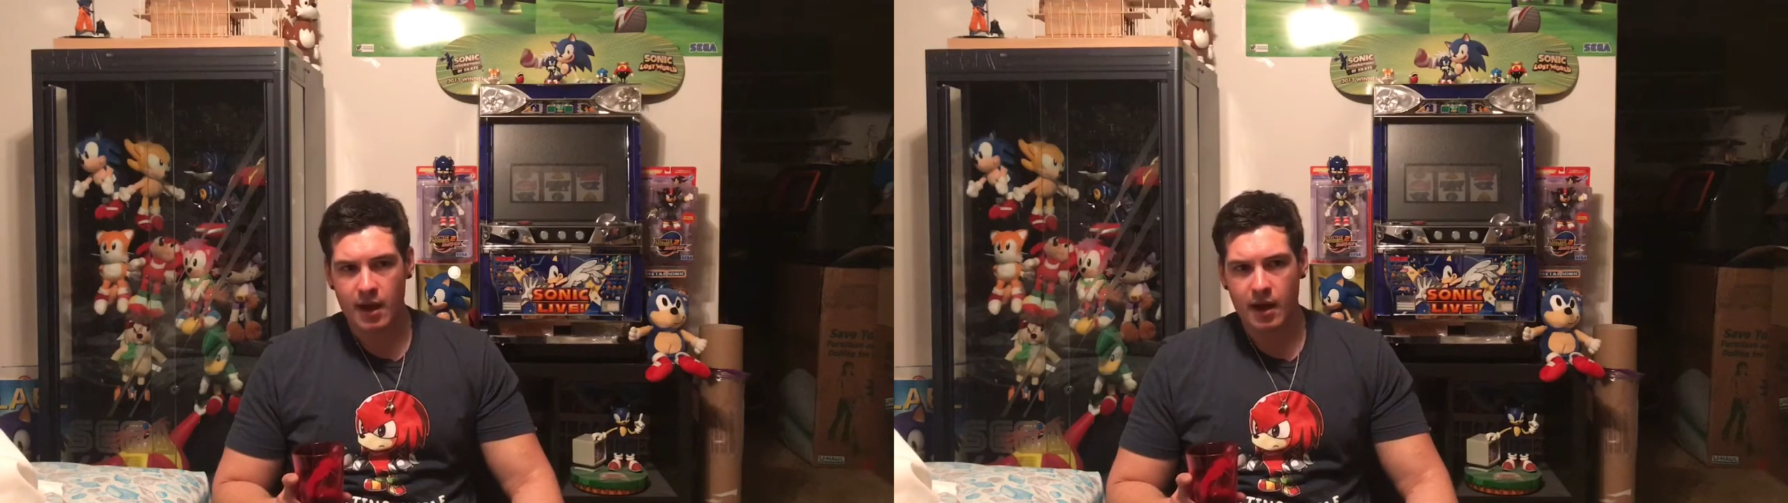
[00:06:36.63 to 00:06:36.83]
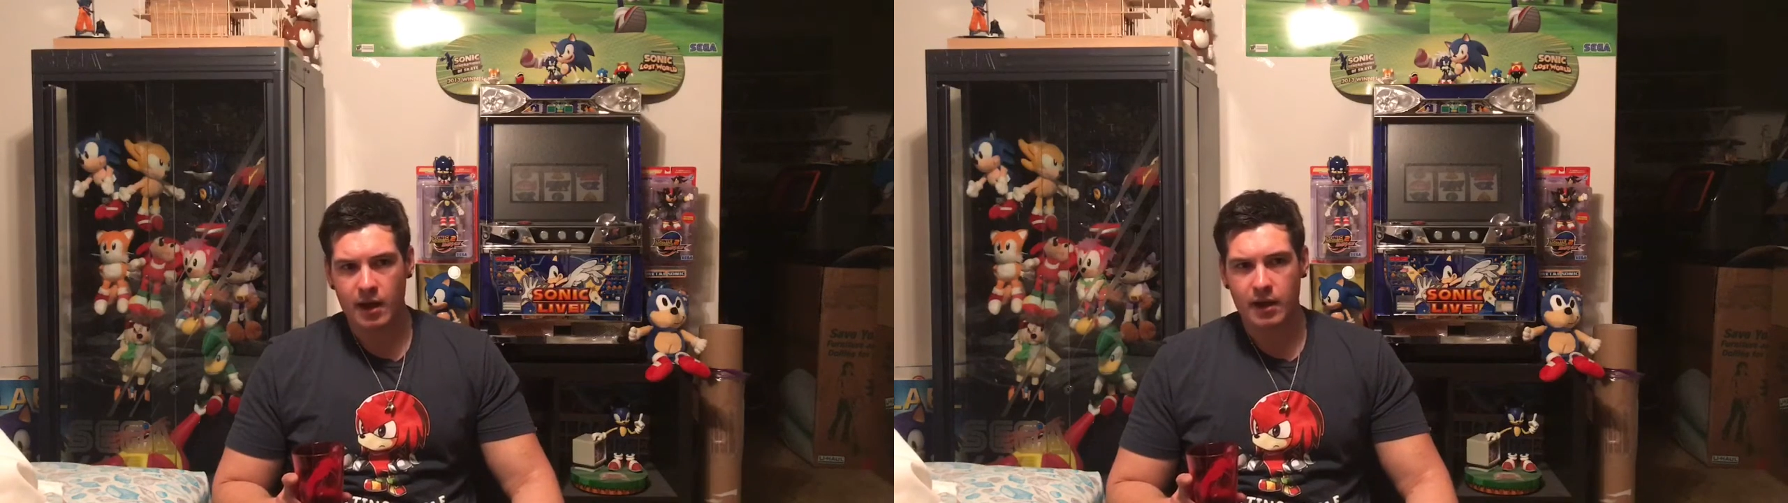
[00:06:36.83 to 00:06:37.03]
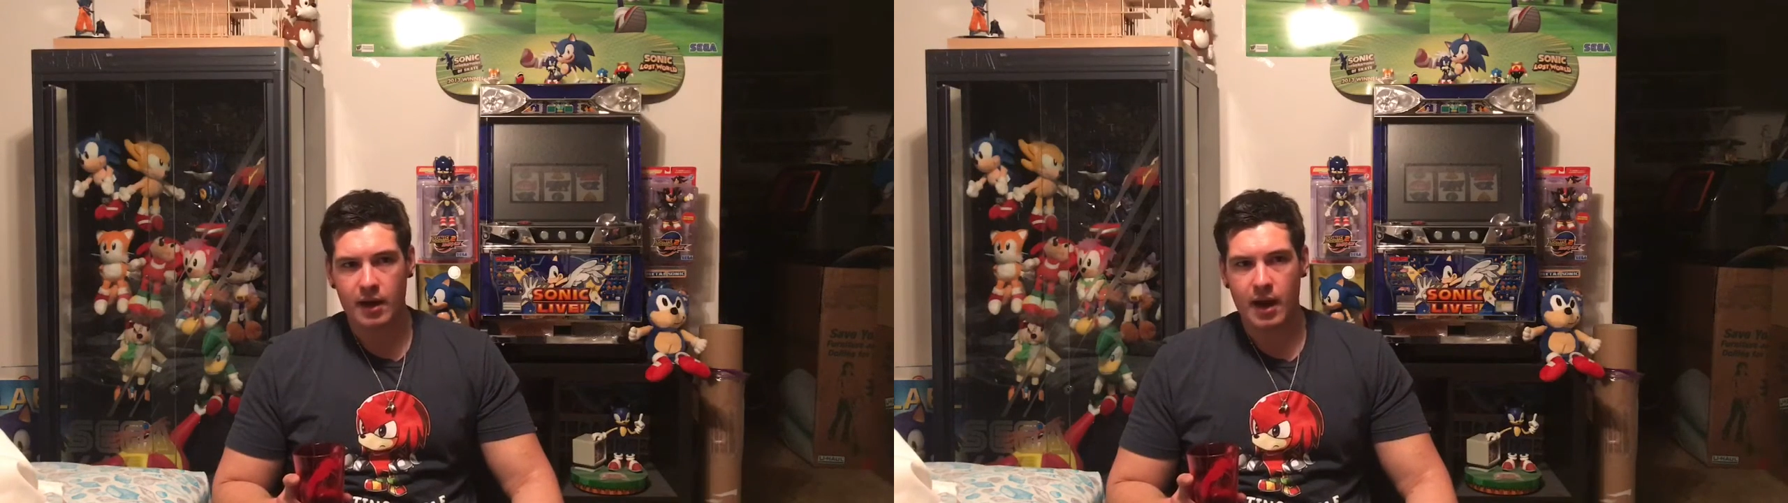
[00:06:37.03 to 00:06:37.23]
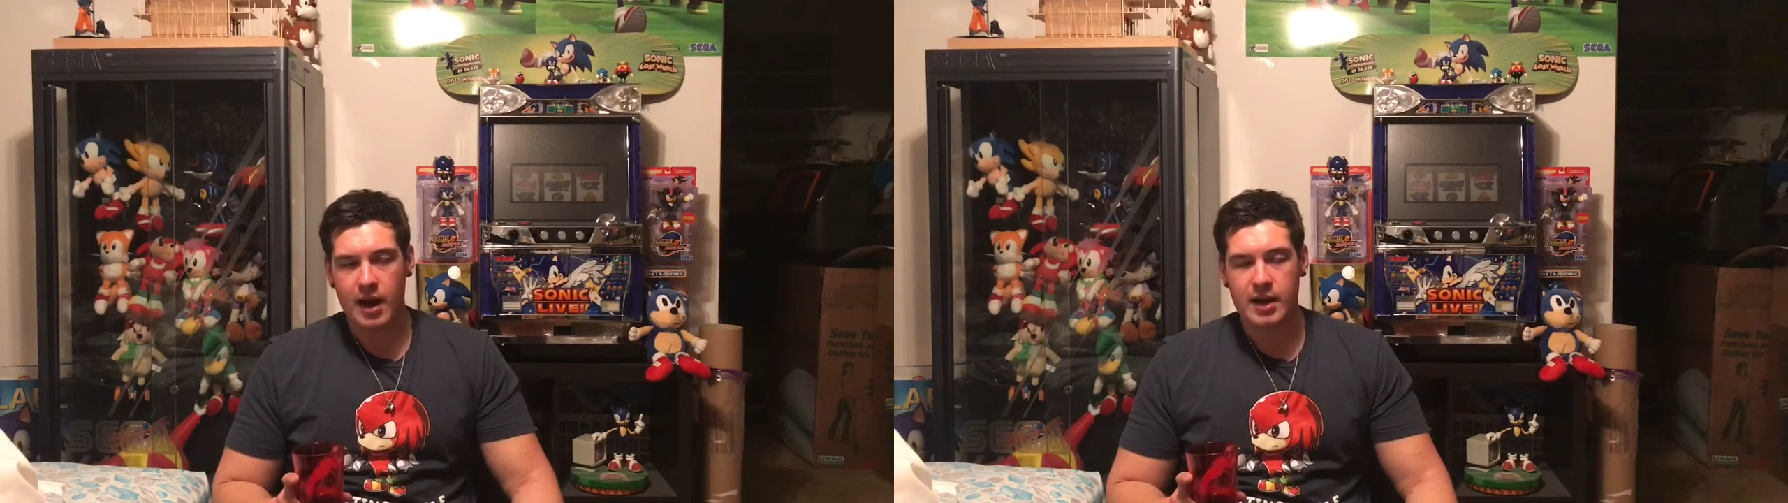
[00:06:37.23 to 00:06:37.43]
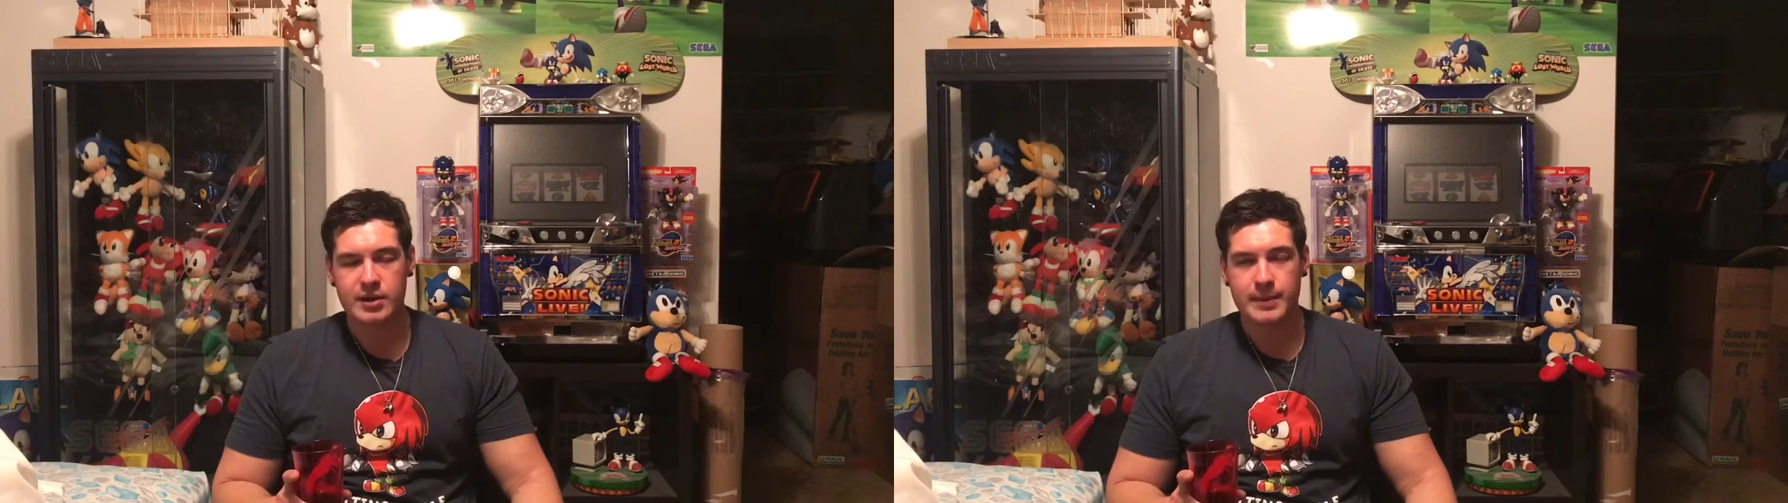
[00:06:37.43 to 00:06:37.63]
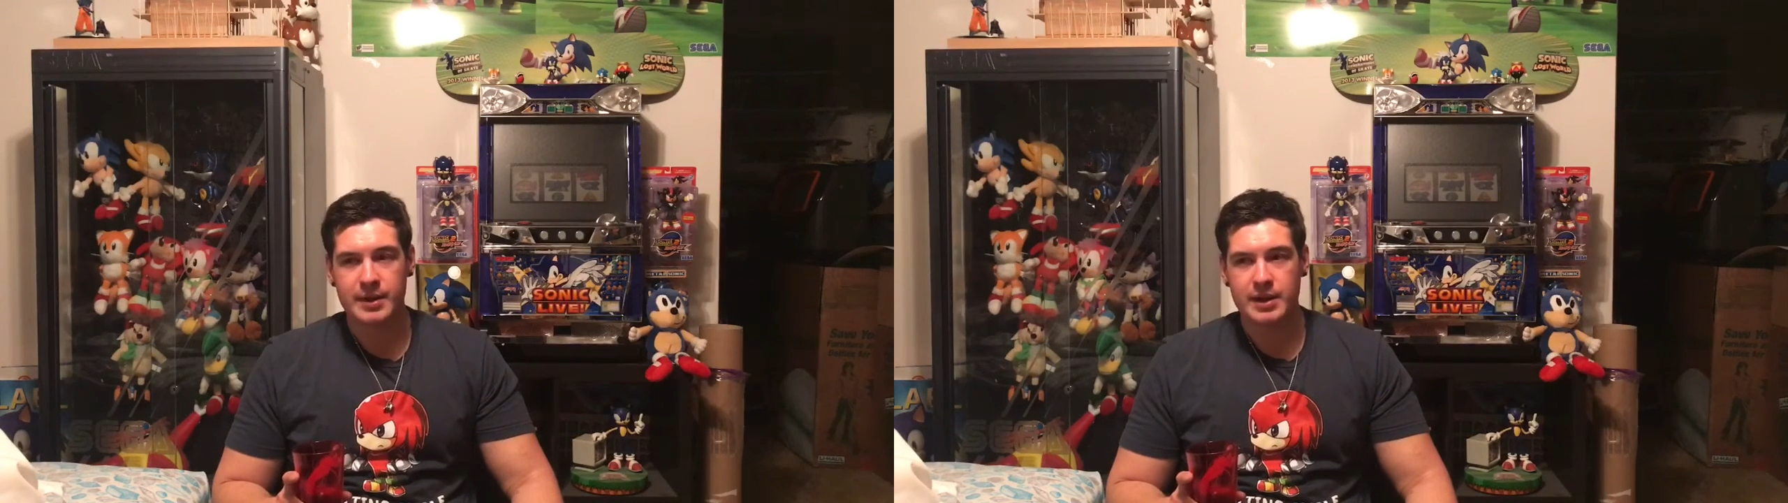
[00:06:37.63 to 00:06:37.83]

I actually put